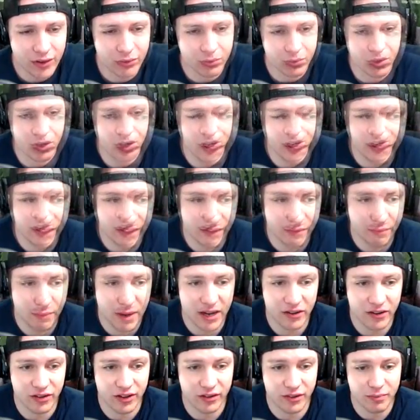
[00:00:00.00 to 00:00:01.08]
run. The
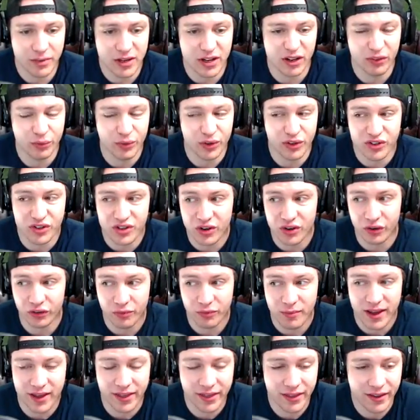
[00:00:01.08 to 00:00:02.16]
Patriots beat us with Geno
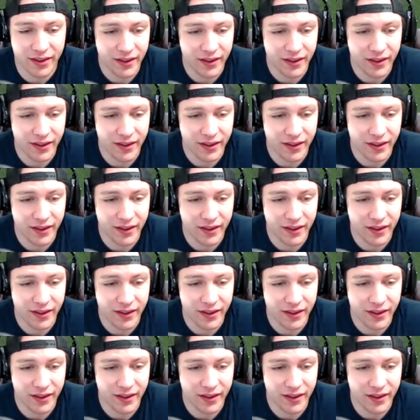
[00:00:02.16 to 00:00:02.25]
Smith.